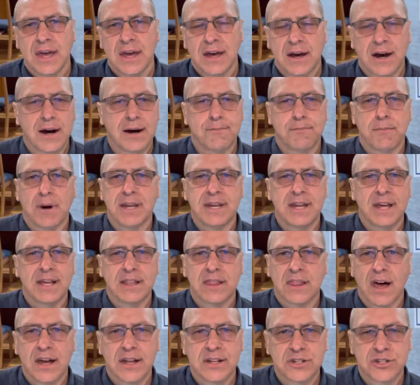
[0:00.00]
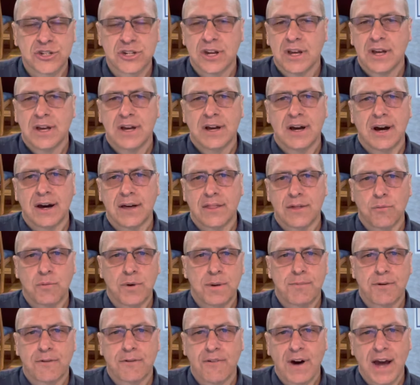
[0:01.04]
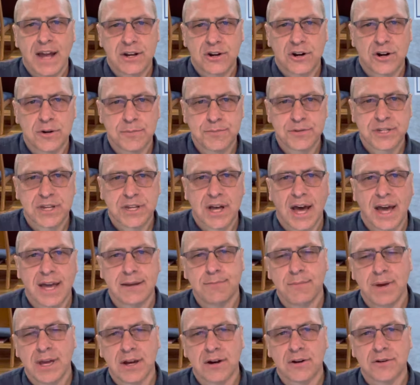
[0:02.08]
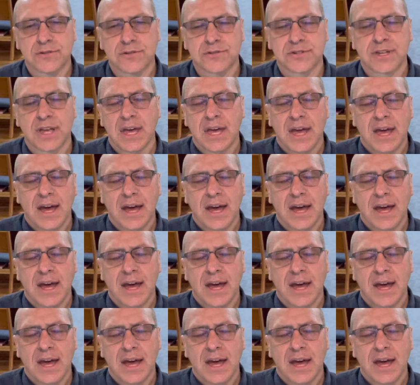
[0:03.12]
Monday lunch that we provide curbside meals.